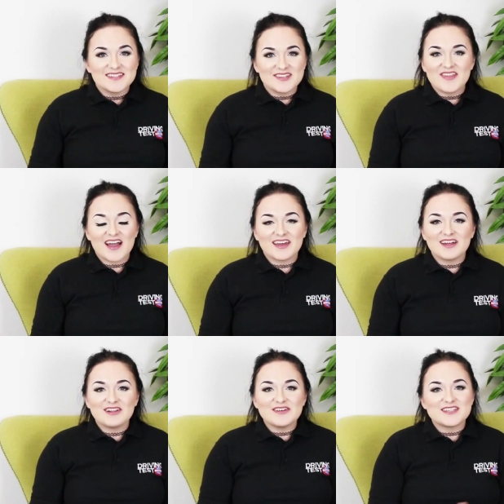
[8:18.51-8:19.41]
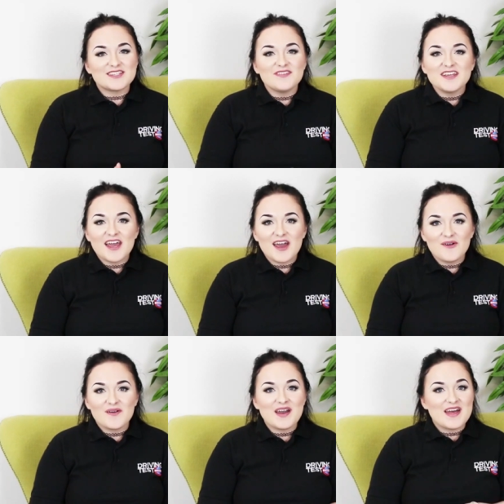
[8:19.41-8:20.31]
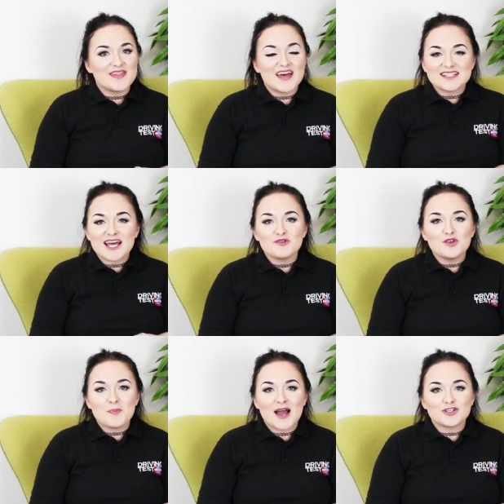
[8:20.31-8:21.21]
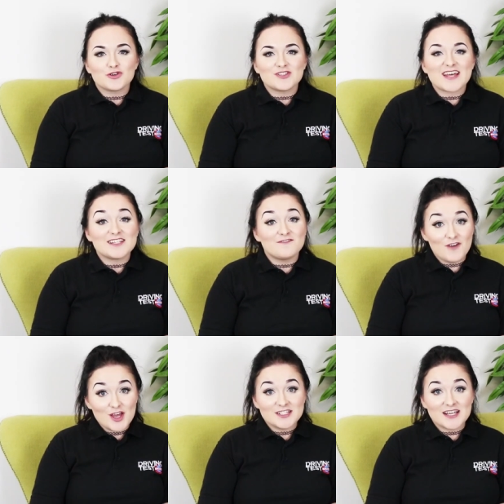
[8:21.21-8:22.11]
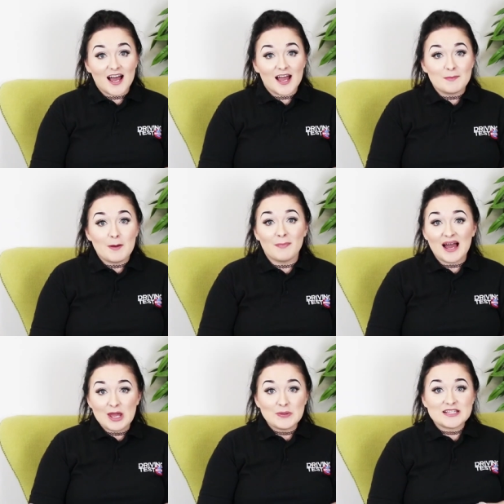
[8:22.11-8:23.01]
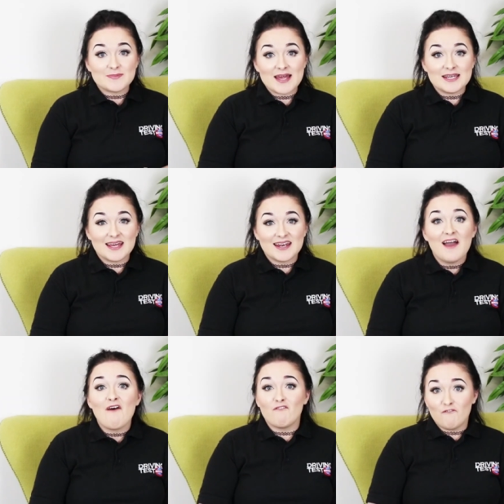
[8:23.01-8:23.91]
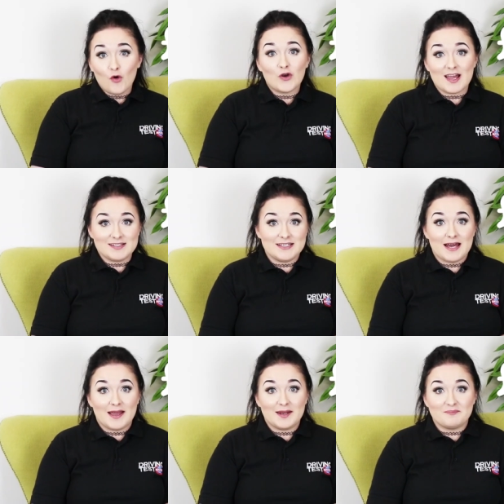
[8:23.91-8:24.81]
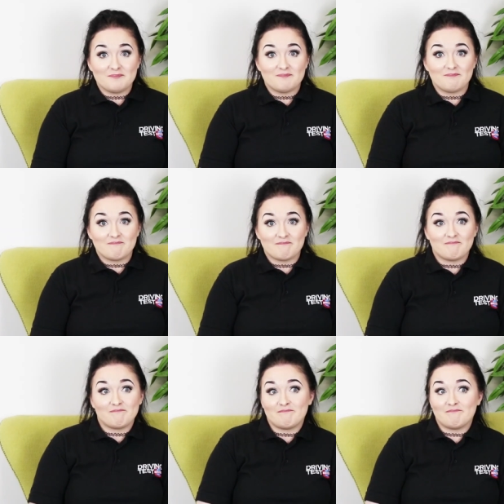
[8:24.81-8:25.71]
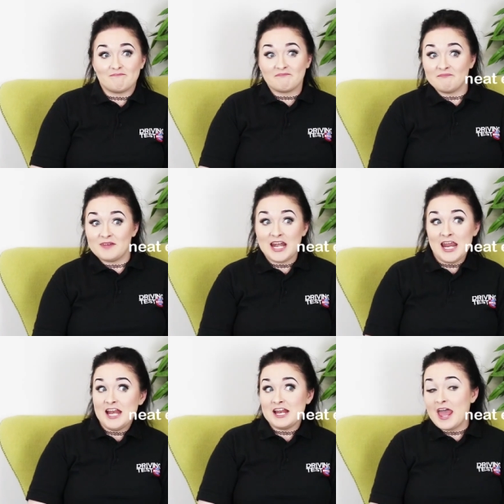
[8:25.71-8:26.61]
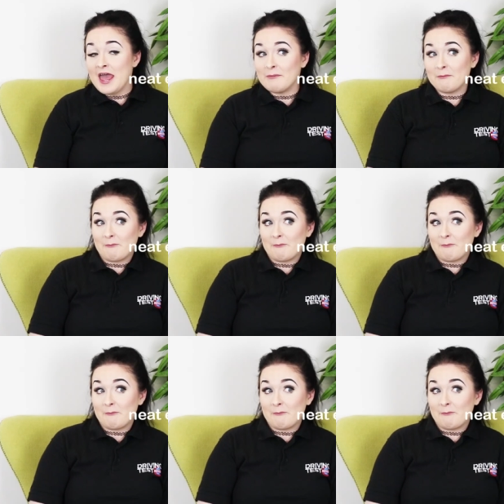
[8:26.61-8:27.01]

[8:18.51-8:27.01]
So that concludes this video. That's how you pass your test first time by only spending £4.99. Need it?